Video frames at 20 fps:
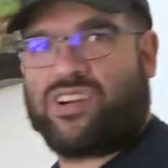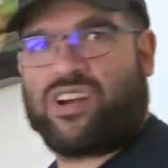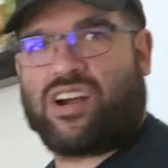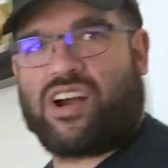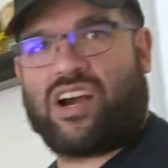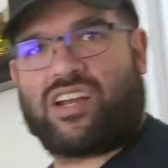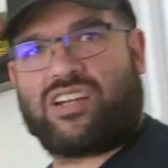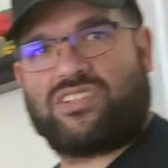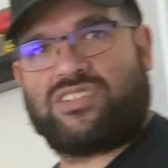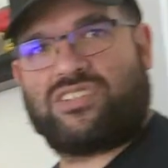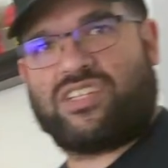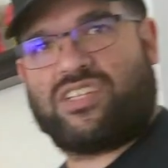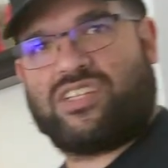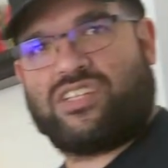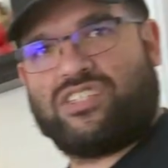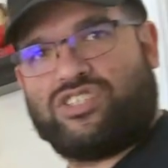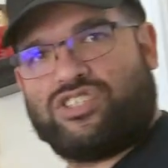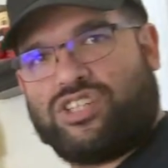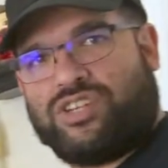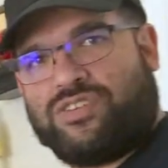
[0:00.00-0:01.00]

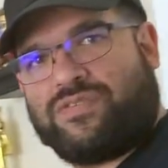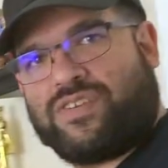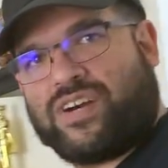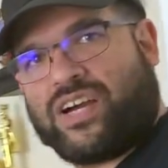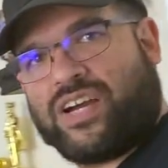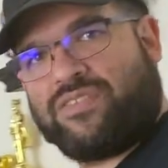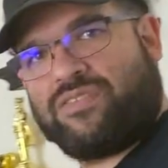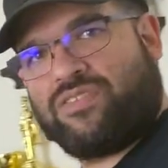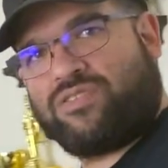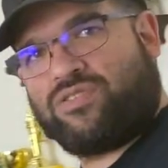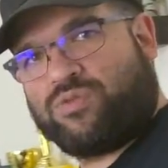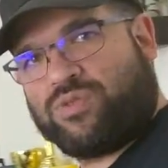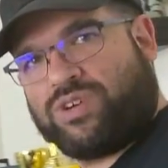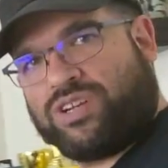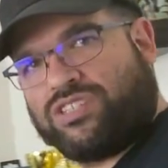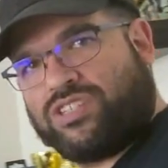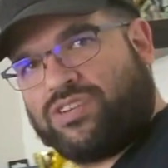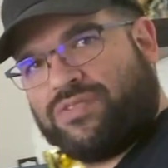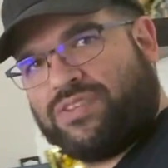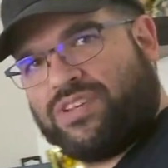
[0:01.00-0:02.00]
Odessey G5
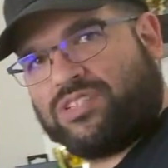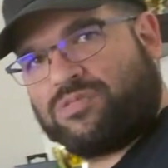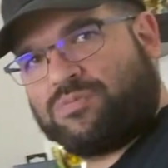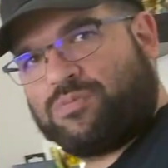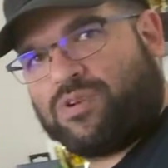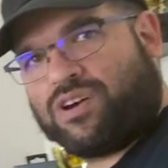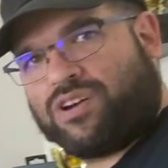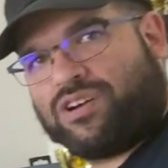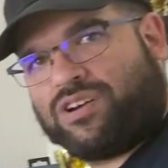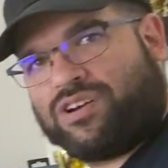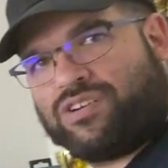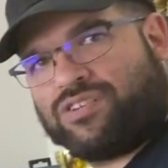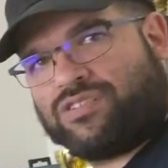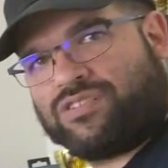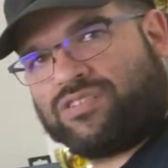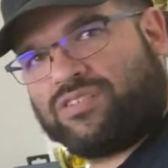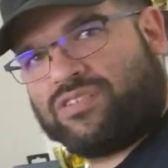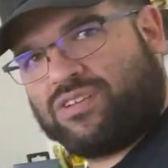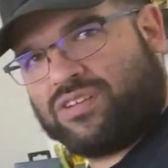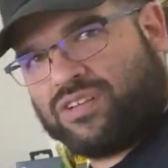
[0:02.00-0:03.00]
27-inch monitors,
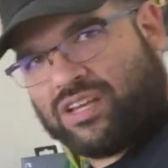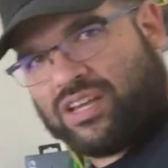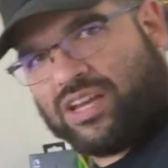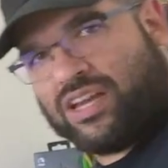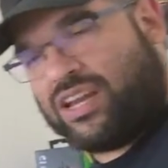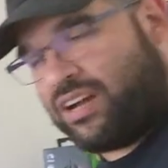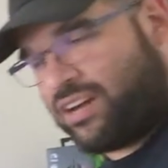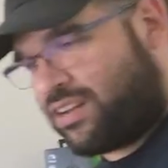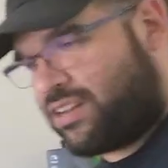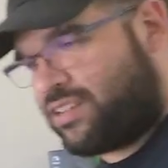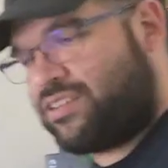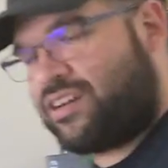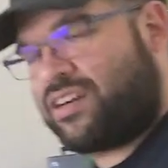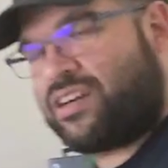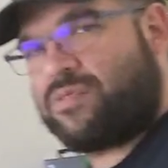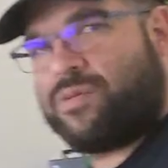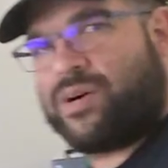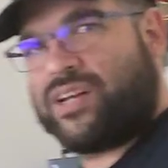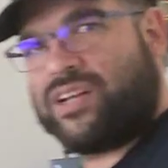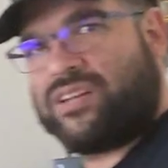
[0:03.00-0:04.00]
and I'm going to talk
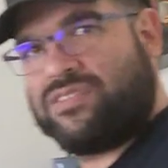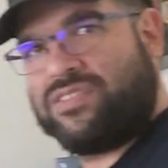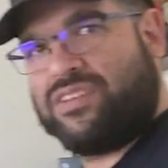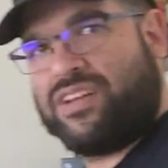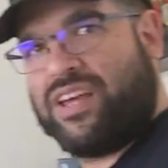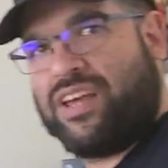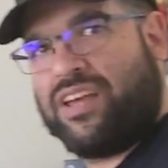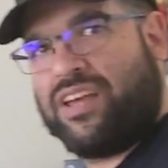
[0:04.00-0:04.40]
about it today.